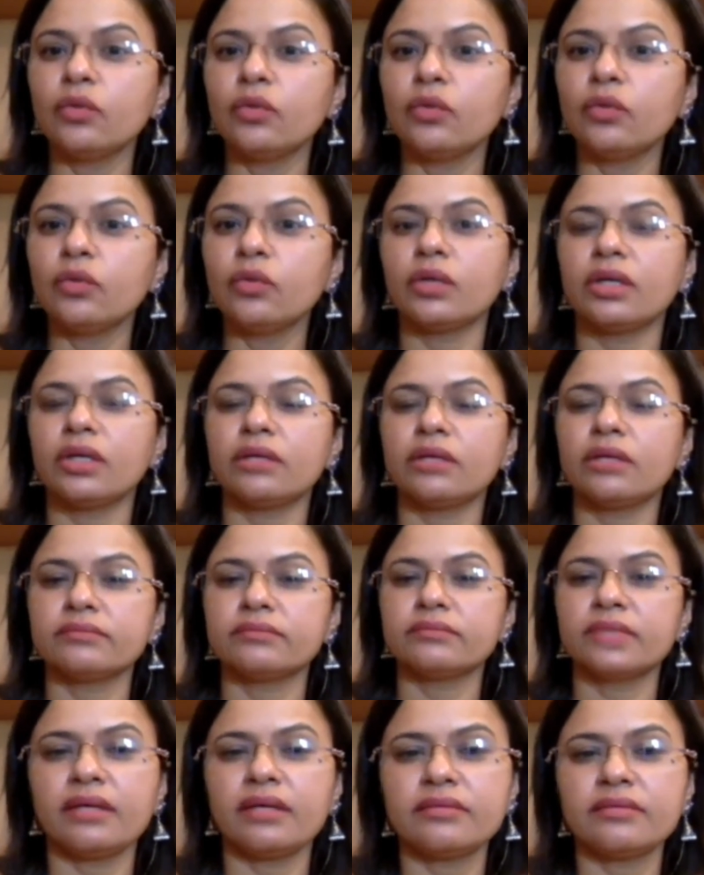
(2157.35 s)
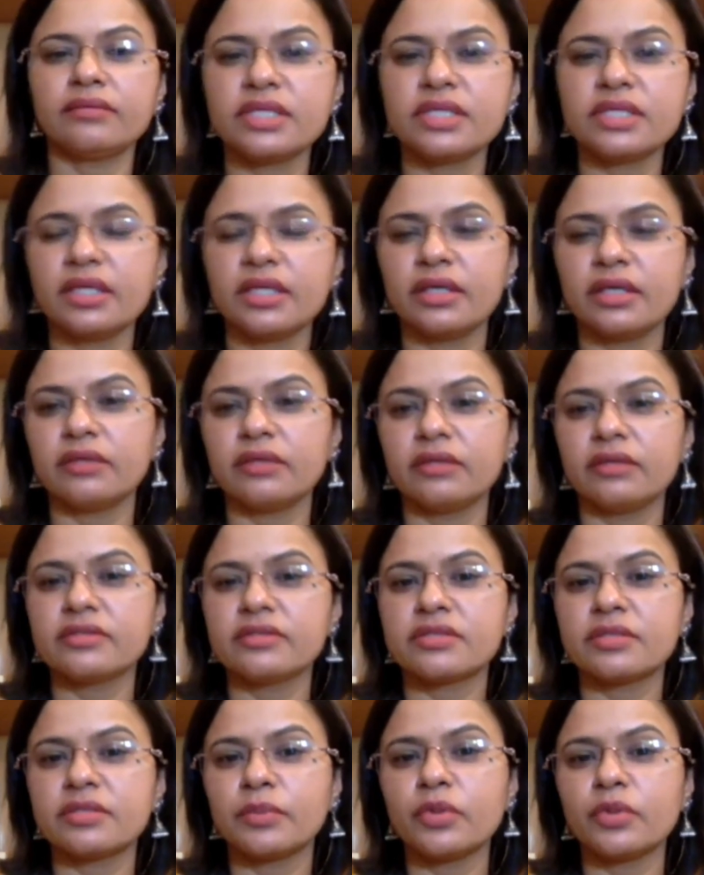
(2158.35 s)
No, see,
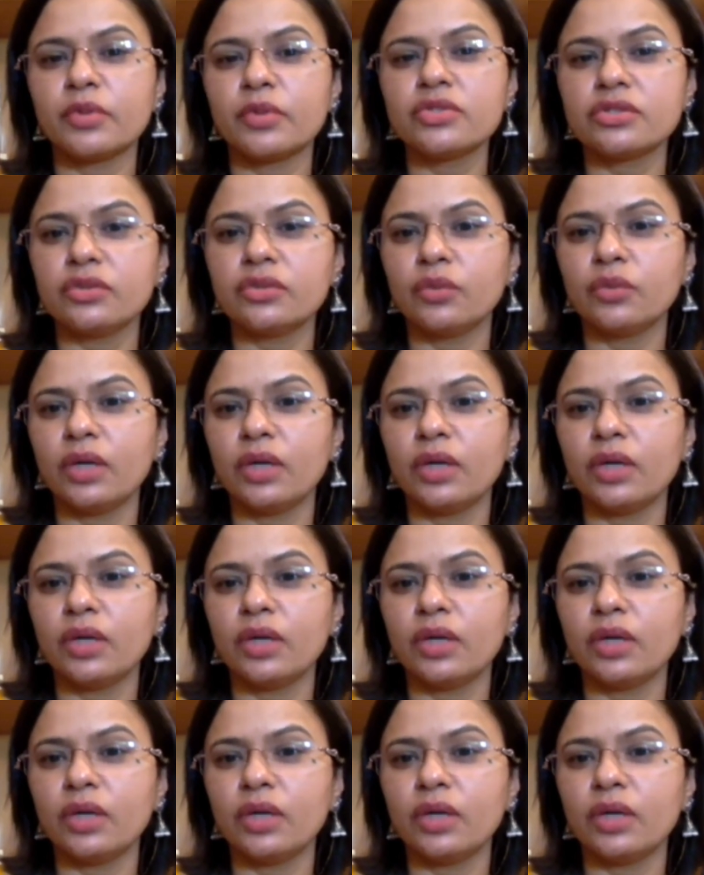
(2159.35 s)
suppose you